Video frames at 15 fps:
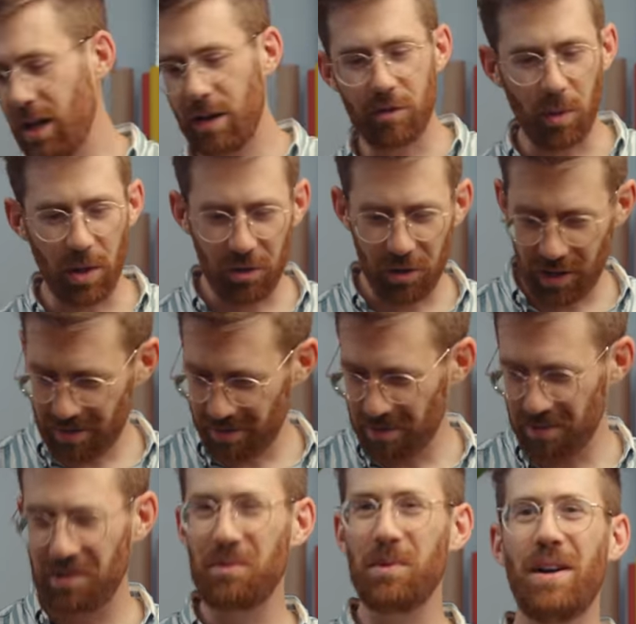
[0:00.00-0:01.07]
And if you're wondering
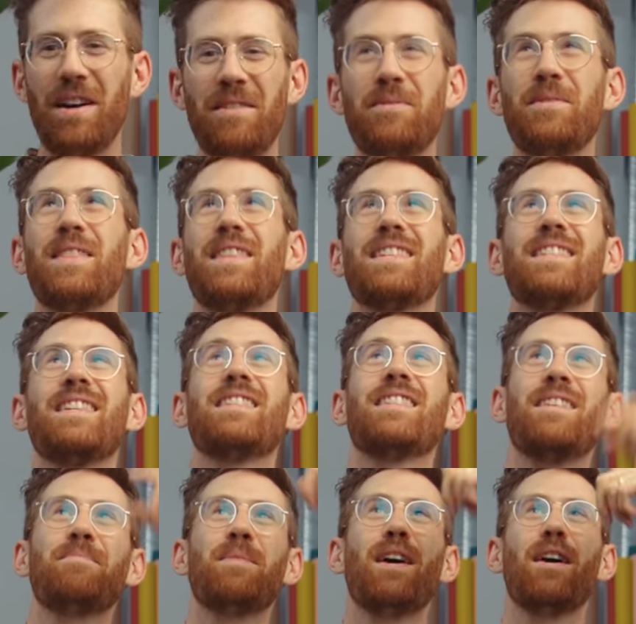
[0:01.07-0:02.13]
what this is,
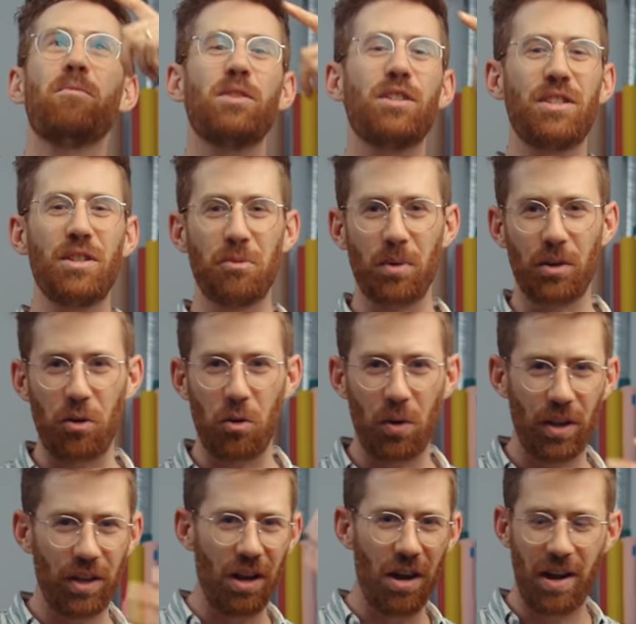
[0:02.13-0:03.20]
I'm just still
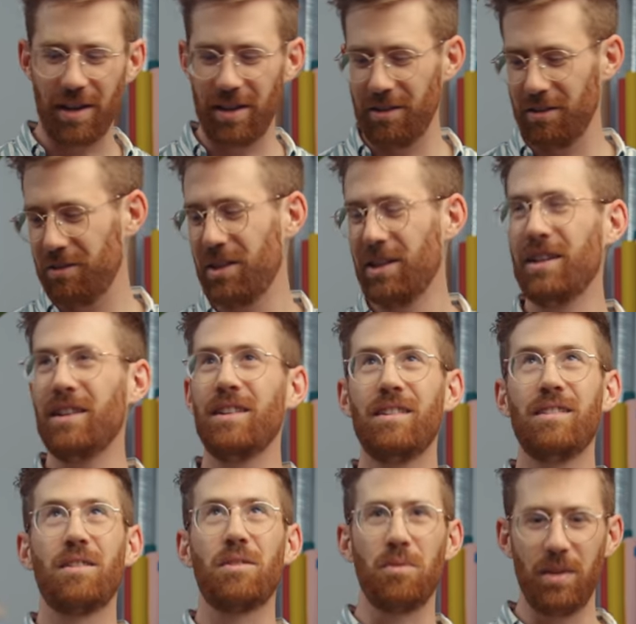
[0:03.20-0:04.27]
recording audio
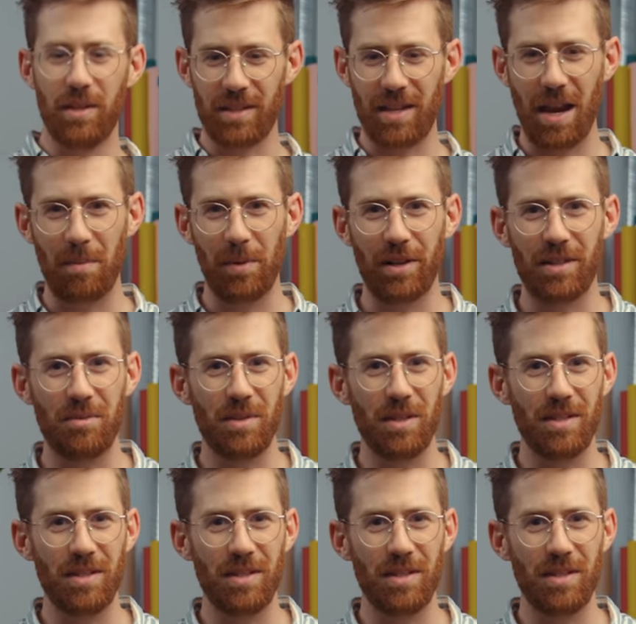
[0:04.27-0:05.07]
through this camera because it was